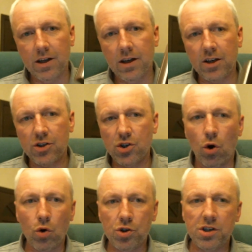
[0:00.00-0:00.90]
It
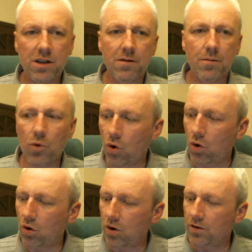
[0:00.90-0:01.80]
scorches even
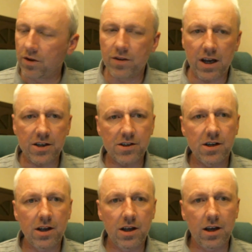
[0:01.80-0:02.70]
more than this.
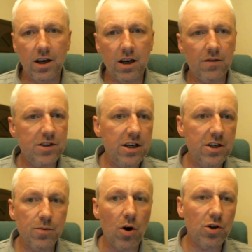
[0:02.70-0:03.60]
And I've seen
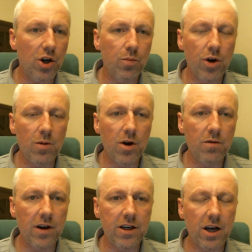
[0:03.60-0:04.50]
SMOK's own promo
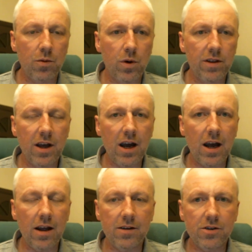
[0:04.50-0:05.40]
video where
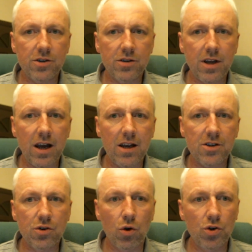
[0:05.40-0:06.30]
their
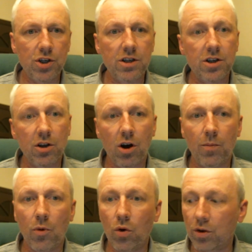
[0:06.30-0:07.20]
scorching's a lot
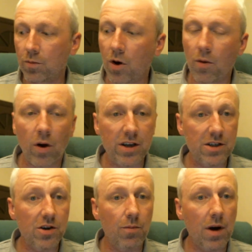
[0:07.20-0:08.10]
more than what it
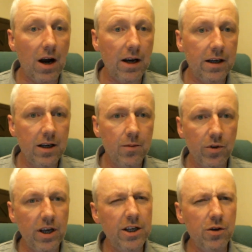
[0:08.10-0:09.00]
is on mine.
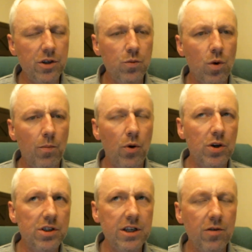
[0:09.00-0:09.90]
They're using
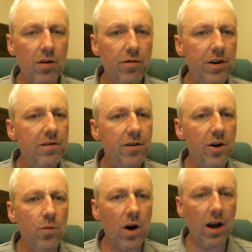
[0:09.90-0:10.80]
1.03
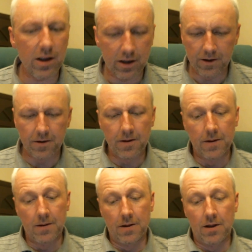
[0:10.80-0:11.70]
firmware.
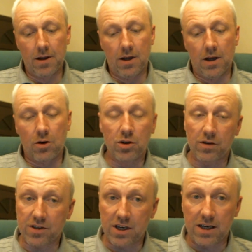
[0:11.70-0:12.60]
Because
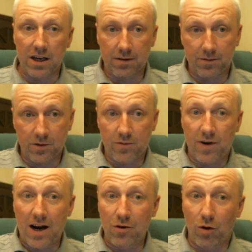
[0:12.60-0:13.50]
I've seen it
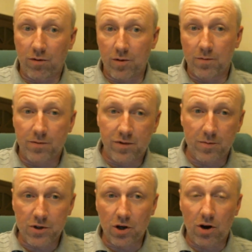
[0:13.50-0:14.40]
fire up from
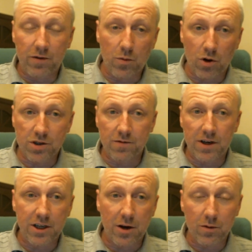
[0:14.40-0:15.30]
start. If you watch the
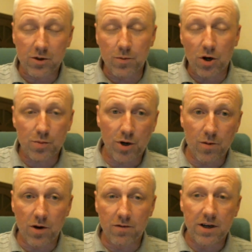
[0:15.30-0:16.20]
video, a SMOK's
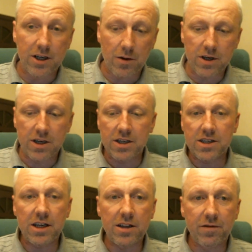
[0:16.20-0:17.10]
promo video, you can
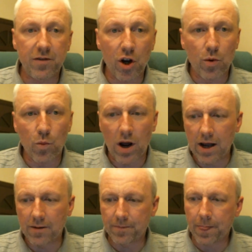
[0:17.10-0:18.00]
see the
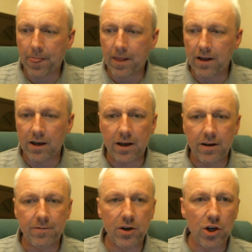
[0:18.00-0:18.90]
firmware
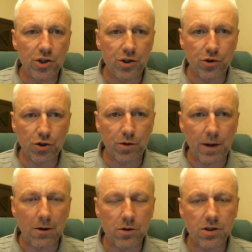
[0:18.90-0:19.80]
version just
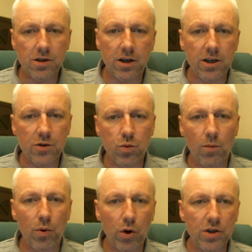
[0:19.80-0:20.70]
about, and it's
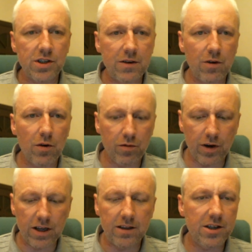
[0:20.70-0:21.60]

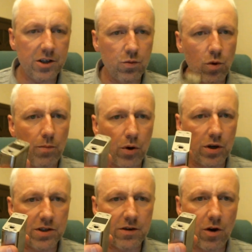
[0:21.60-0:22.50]
1.03. This is
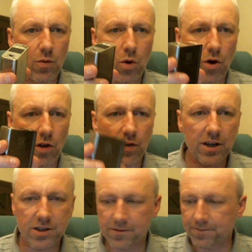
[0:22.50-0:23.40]
1.01 on
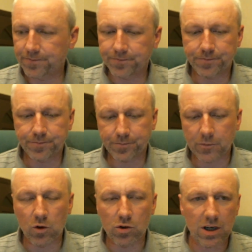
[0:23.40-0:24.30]
this,
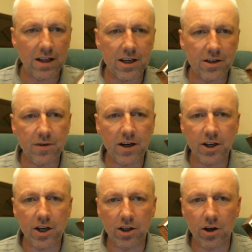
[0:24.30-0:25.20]
because I had this
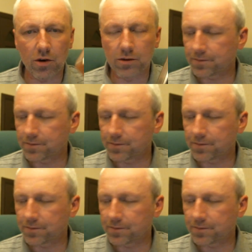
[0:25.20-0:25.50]
very early on.